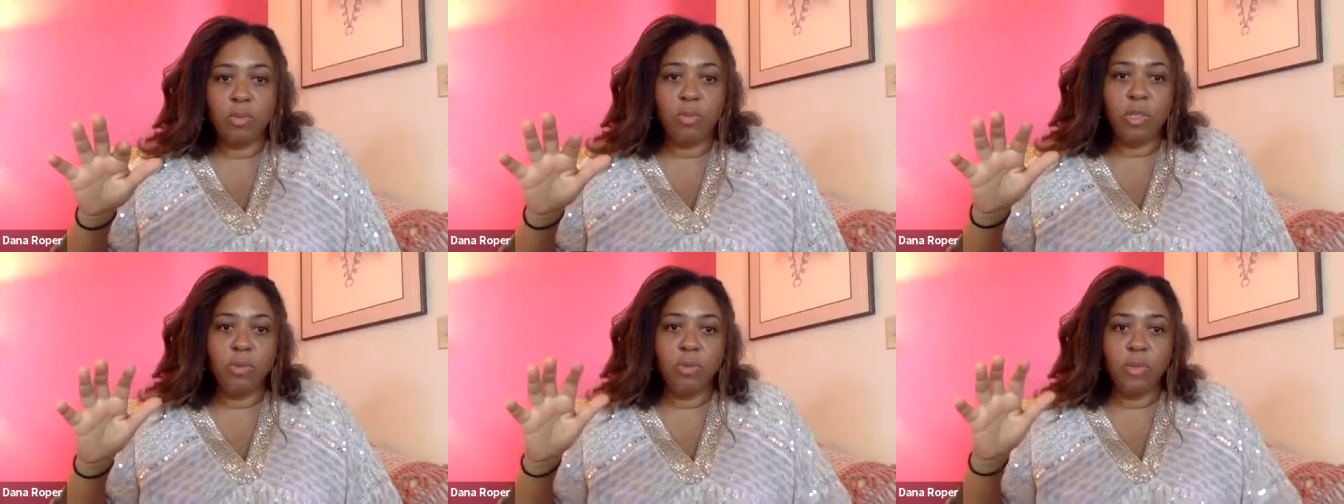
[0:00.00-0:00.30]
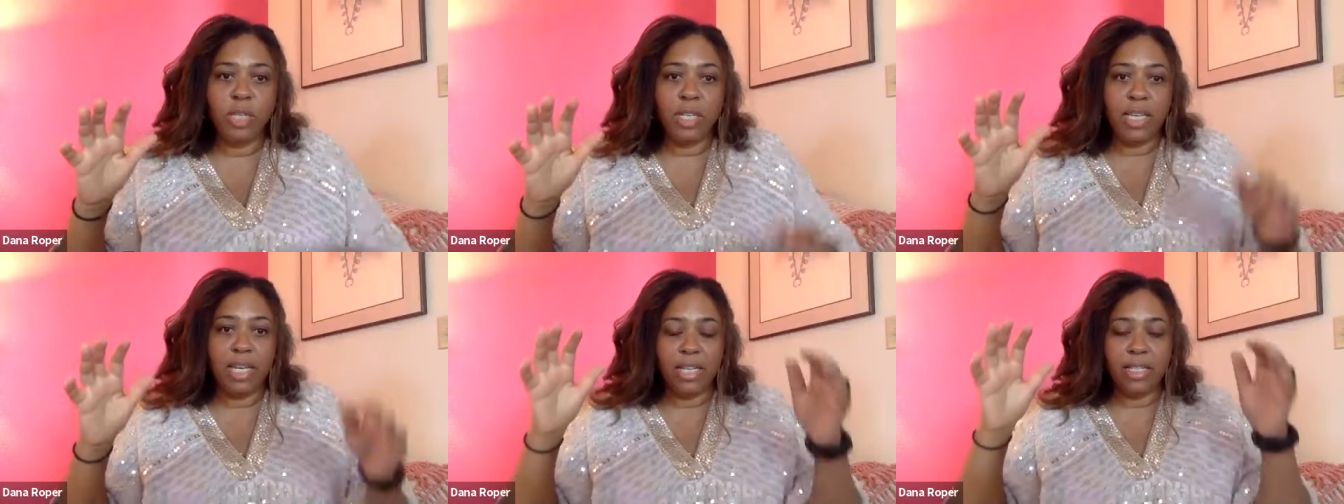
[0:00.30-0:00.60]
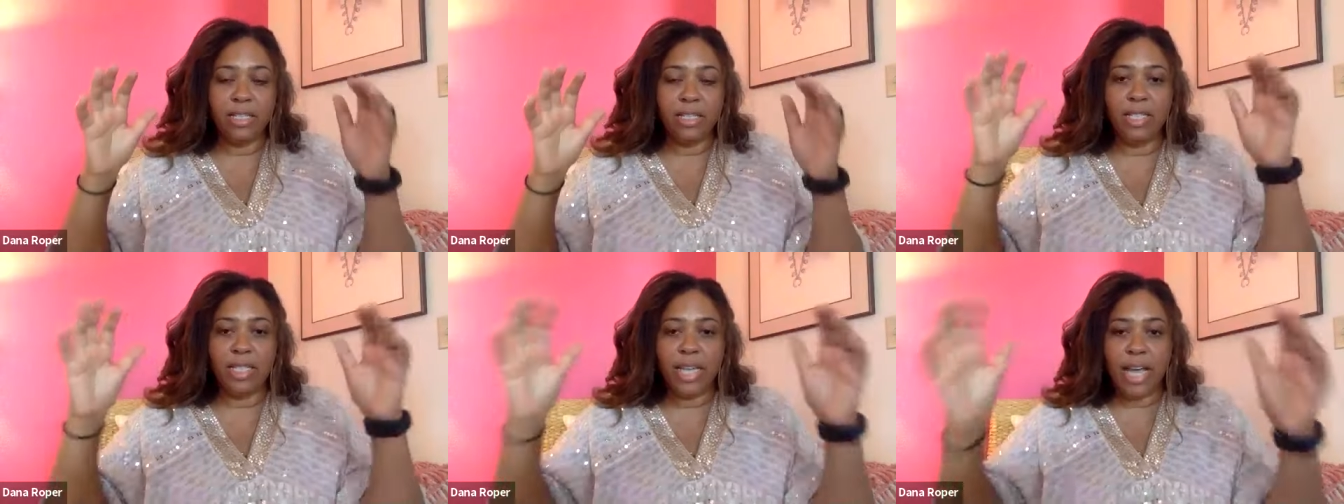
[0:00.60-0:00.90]
We would
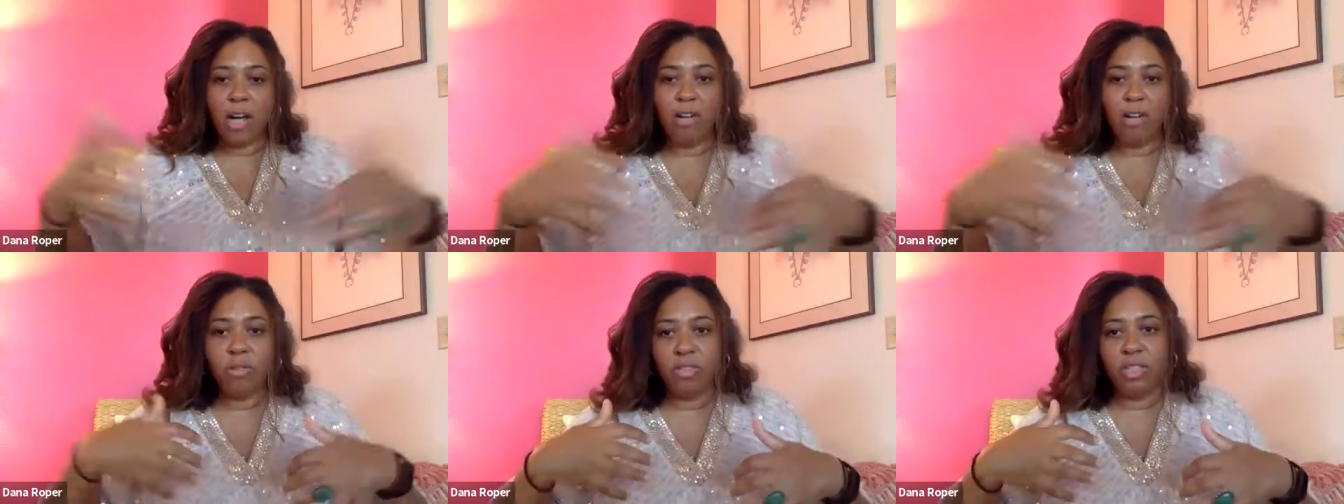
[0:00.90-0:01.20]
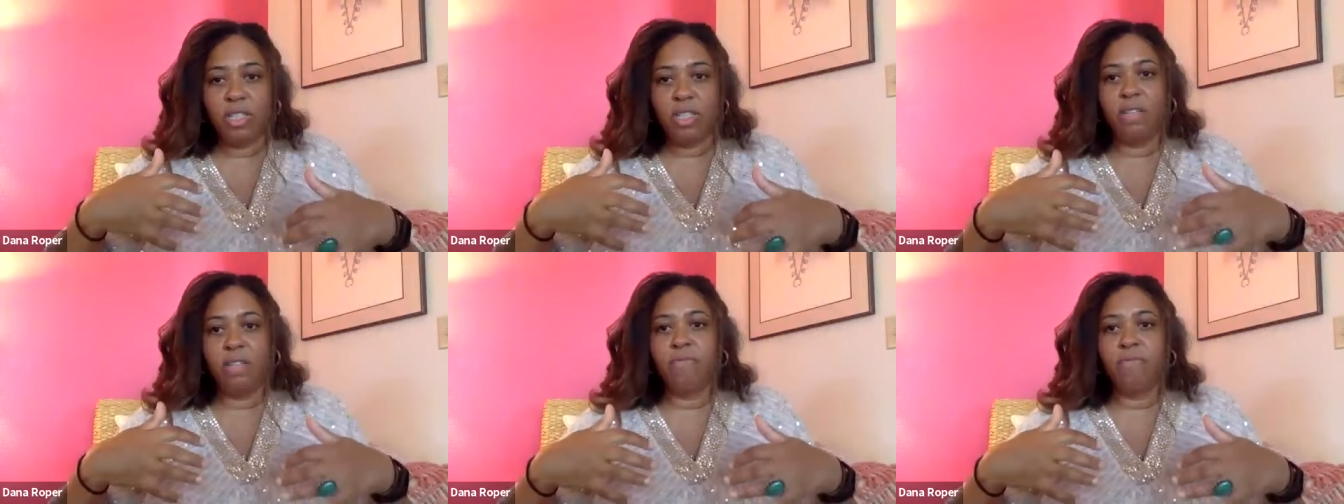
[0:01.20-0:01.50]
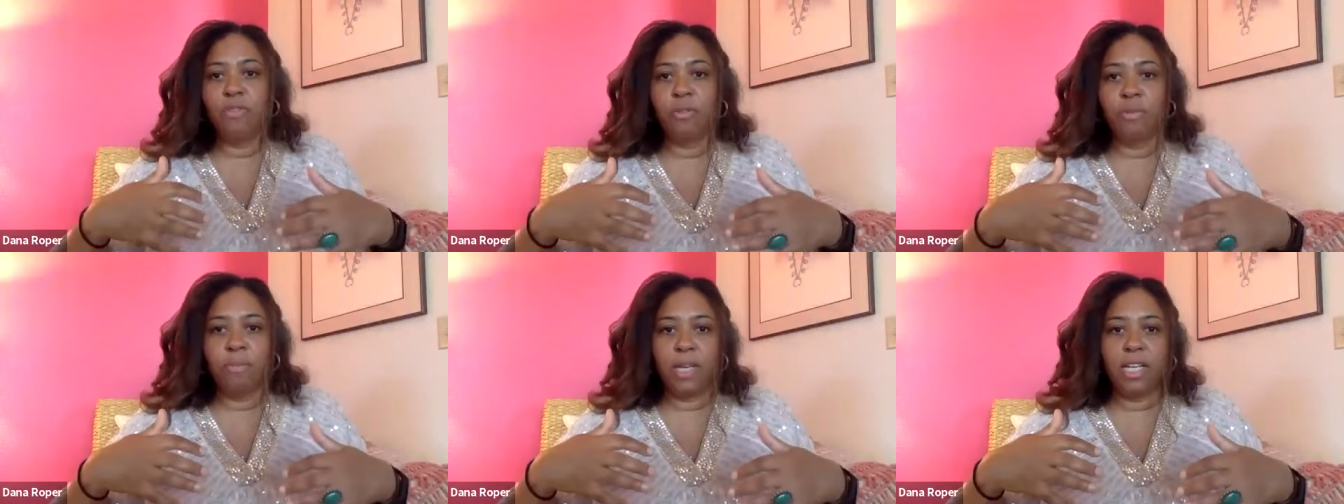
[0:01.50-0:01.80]
get downloaded
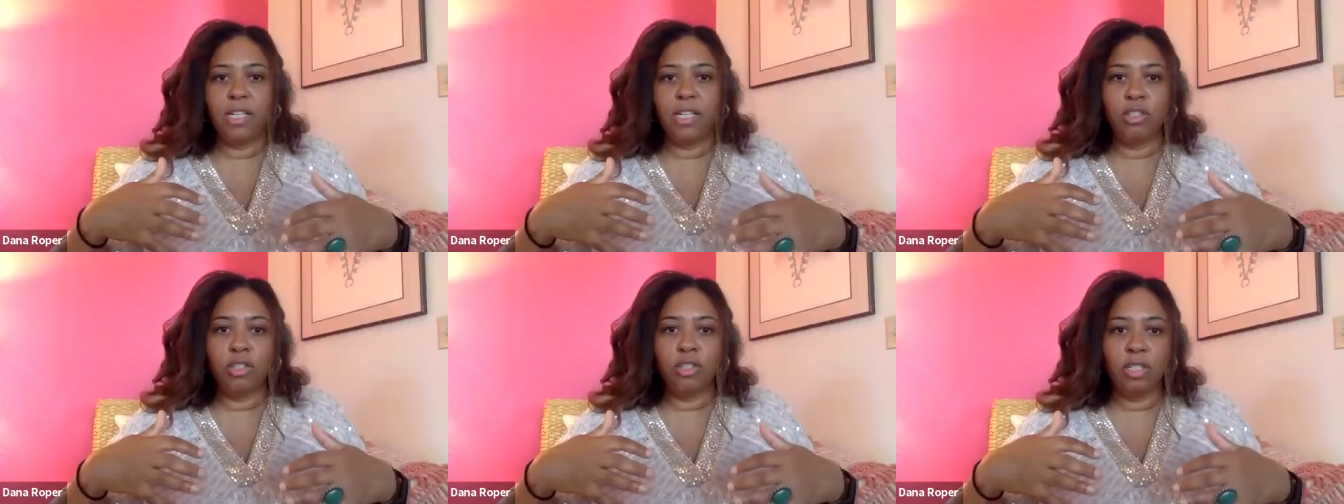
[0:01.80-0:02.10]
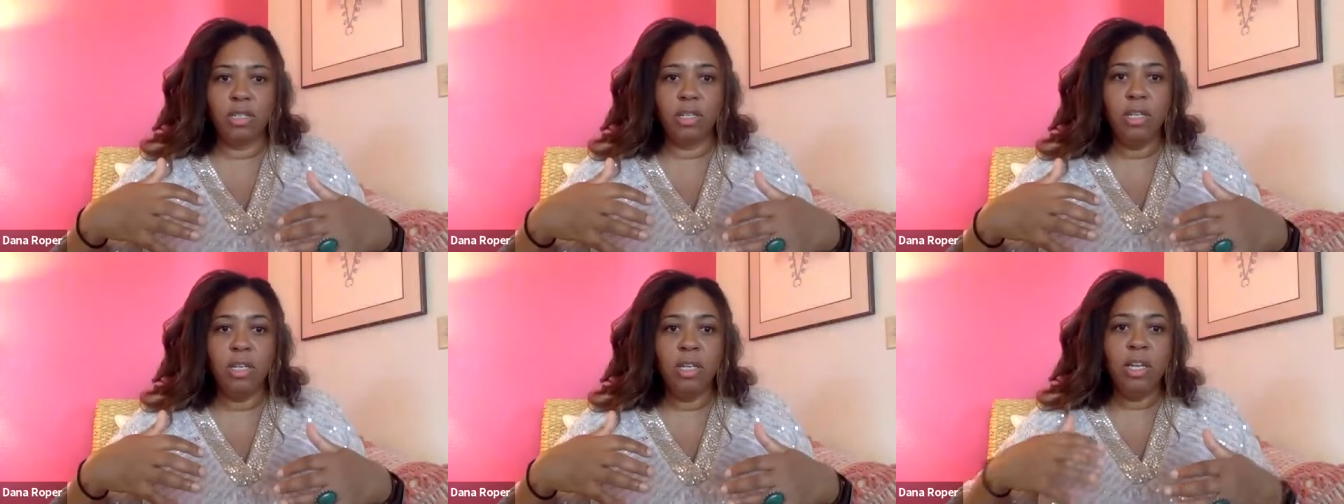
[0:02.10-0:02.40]
information